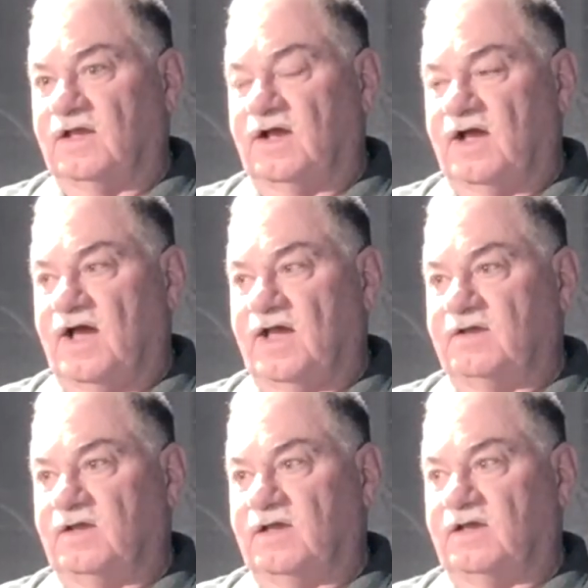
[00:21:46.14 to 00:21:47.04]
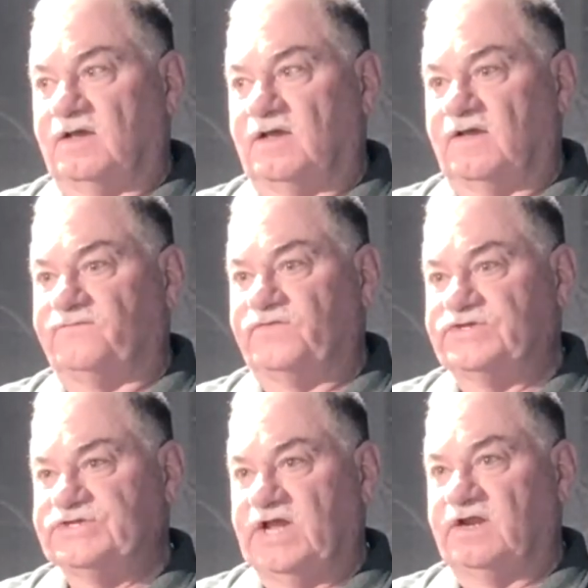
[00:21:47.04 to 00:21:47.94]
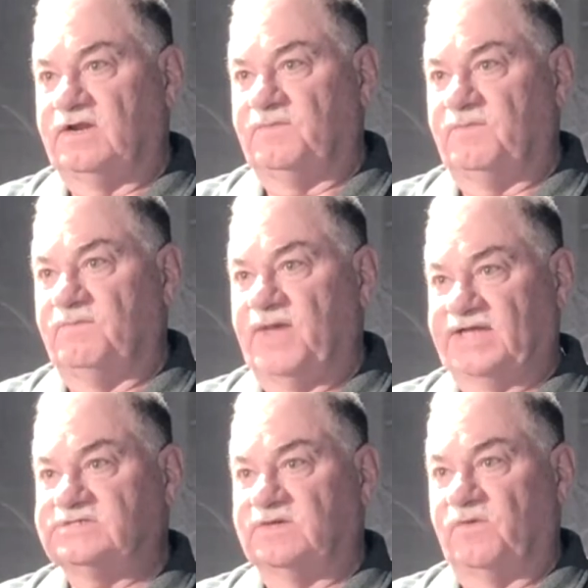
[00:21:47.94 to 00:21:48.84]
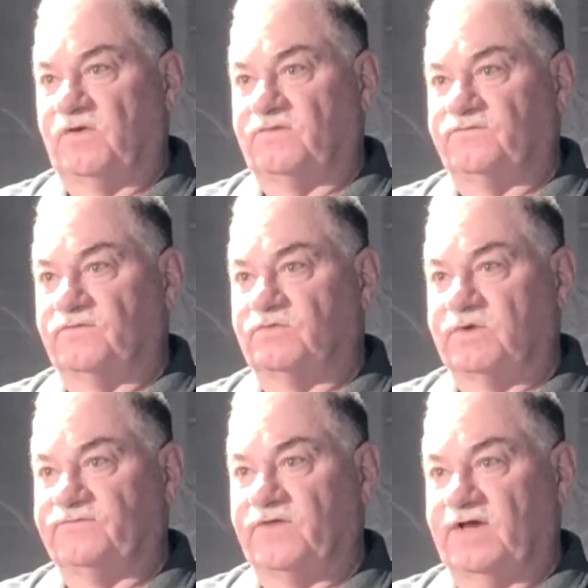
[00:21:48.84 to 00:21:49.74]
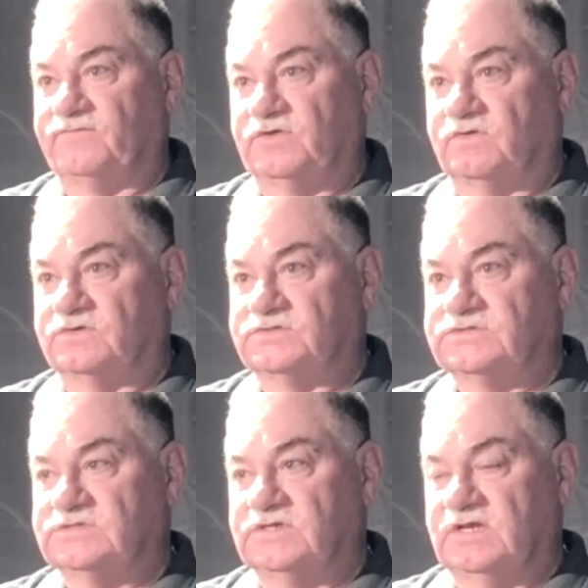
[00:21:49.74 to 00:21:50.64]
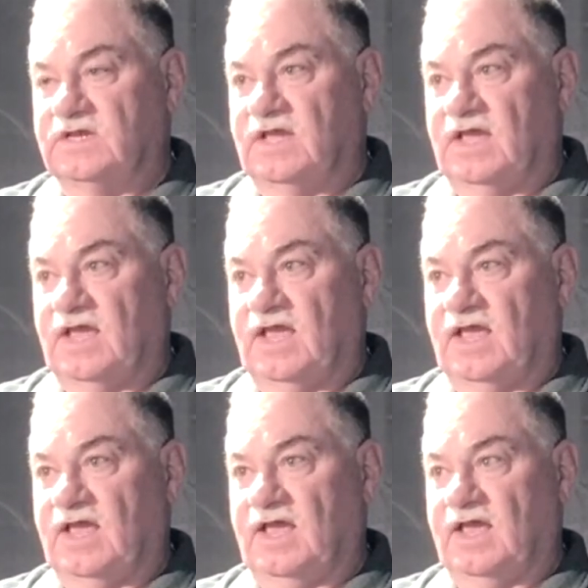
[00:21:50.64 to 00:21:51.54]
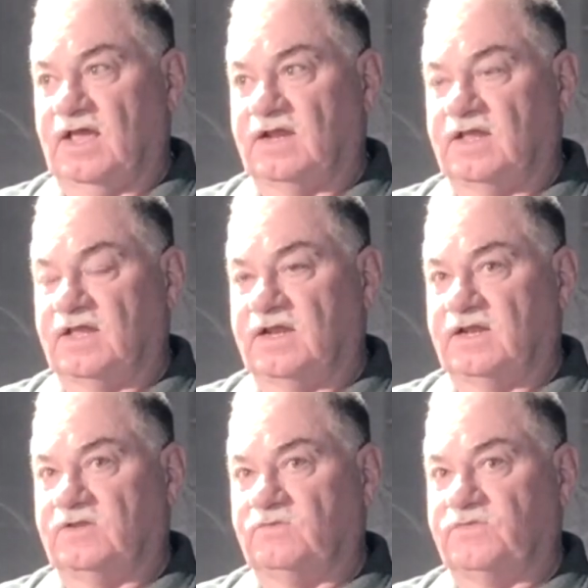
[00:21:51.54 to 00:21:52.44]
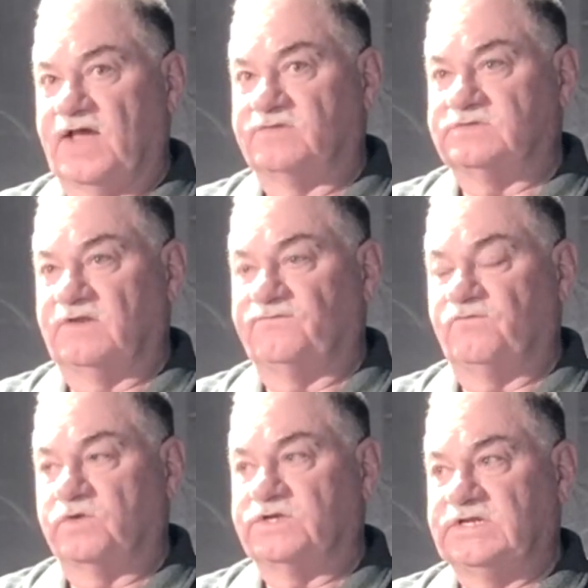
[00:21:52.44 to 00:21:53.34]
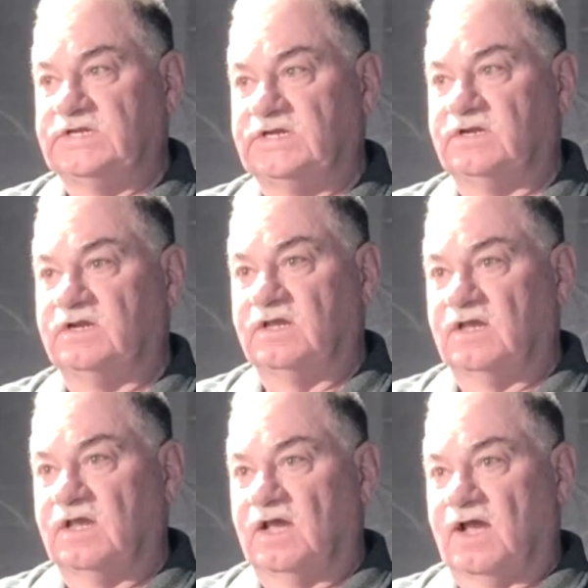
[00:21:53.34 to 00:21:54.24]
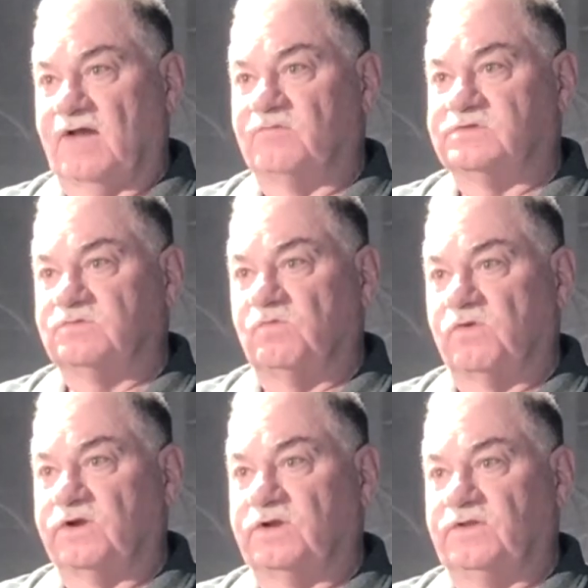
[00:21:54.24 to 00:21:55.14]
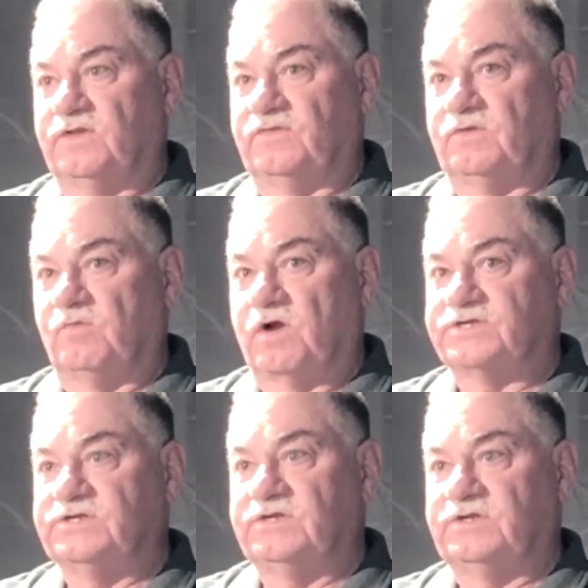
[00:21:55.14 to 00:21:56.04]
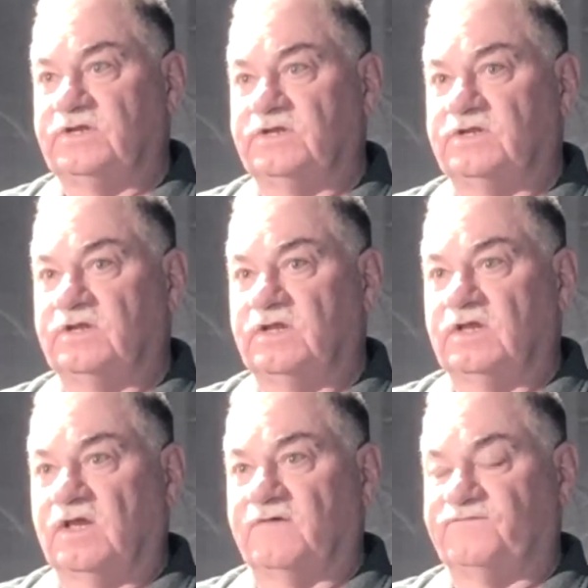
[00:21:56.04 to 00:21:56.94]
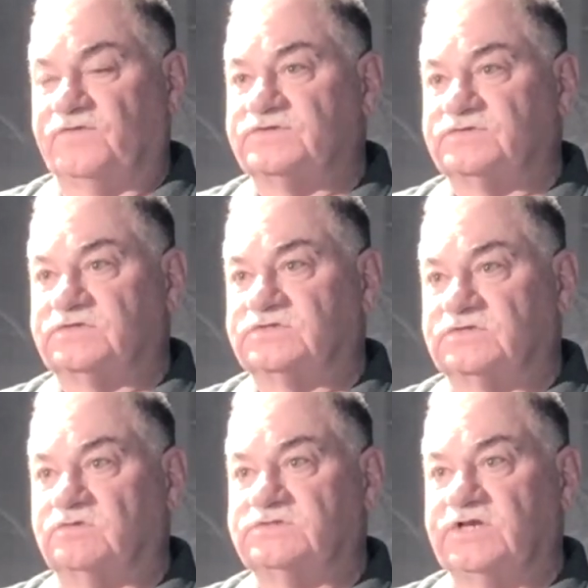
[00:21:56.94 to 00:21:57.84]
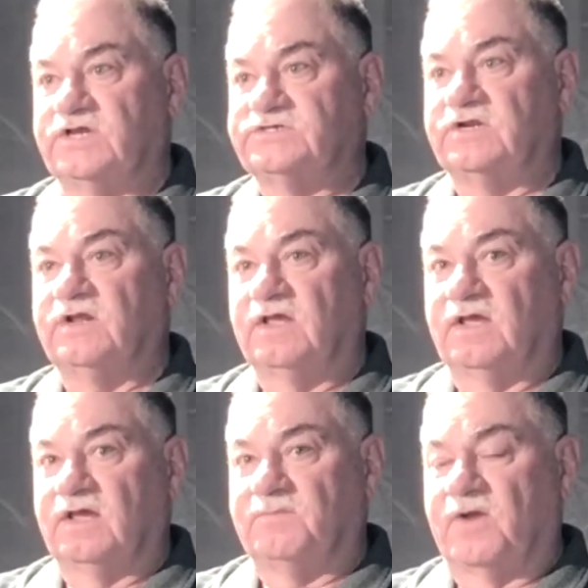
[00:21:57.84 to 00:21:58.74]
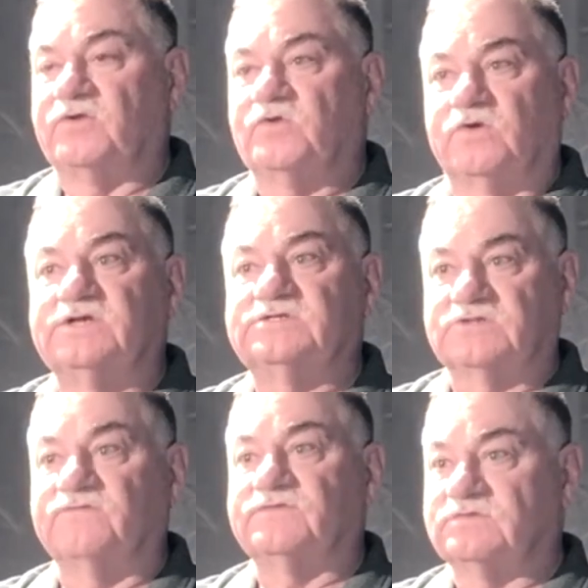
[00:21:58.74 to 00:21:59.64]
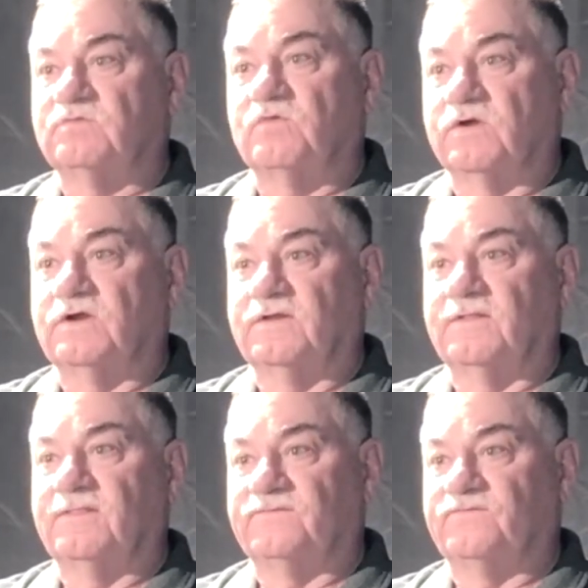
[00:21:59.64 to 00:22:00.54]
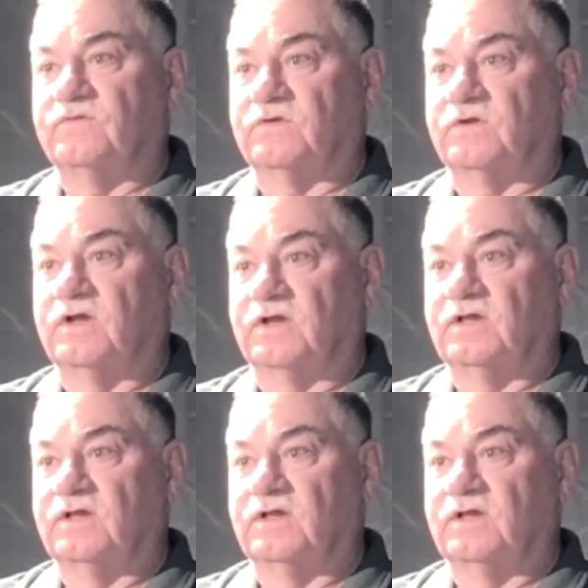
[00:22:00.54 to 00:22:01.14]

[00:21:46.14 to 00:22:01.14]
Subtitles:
I officiated basketball for 25 years. And in 2014, I was awarded the Washington Officials Association Meritorious Service Award for